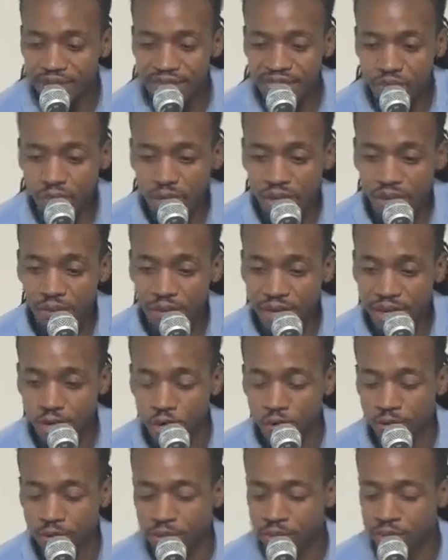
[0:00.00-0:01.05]
That's why when I
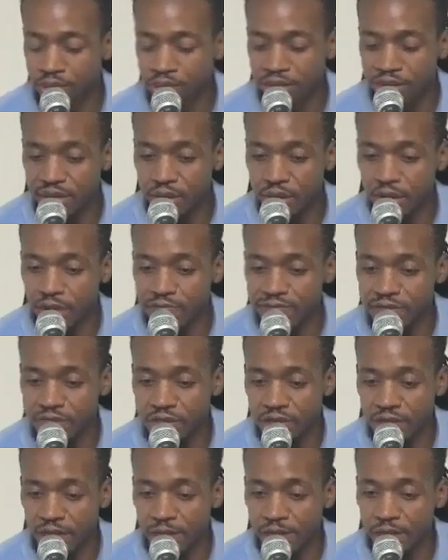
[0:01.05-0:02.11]
open up in prayer, I often
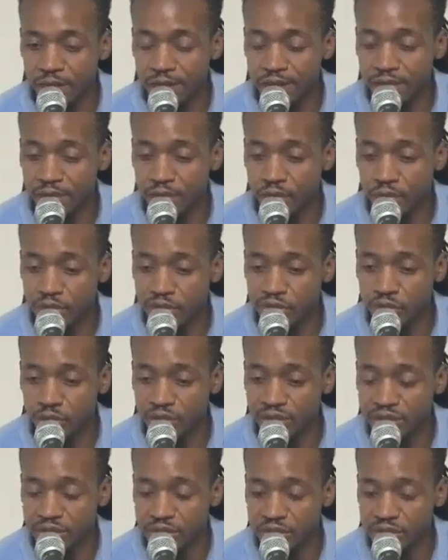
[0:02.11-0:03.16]
talk about people
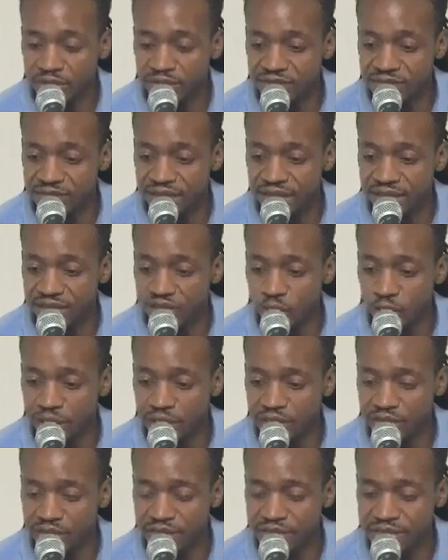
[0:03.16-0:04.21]
enjoying service and the
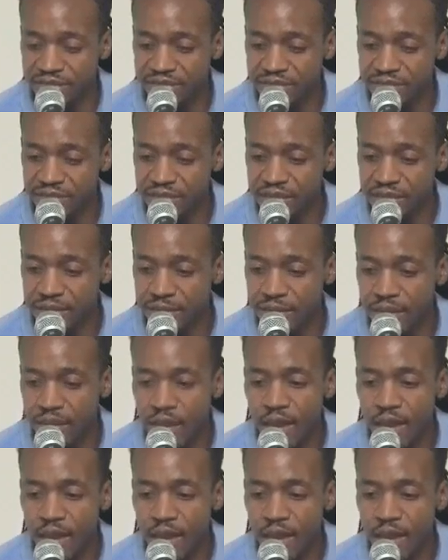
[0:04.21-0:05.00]
weather at the same time.